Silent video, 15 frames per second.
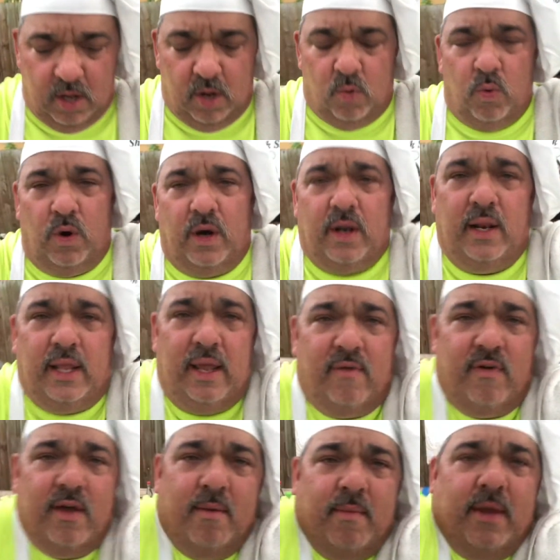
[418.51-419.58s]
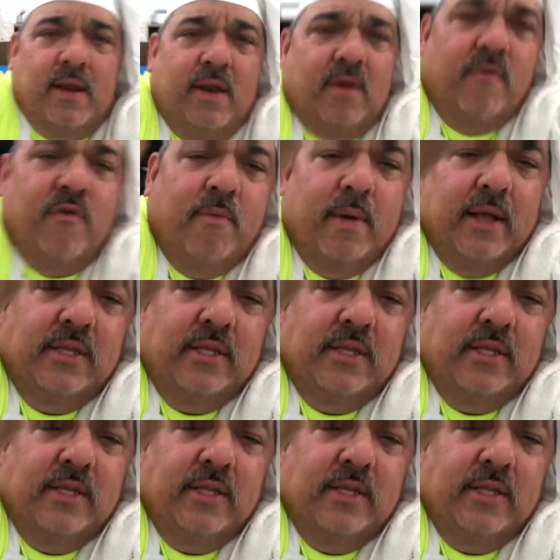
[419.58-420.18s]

We're gonna leave him in there for about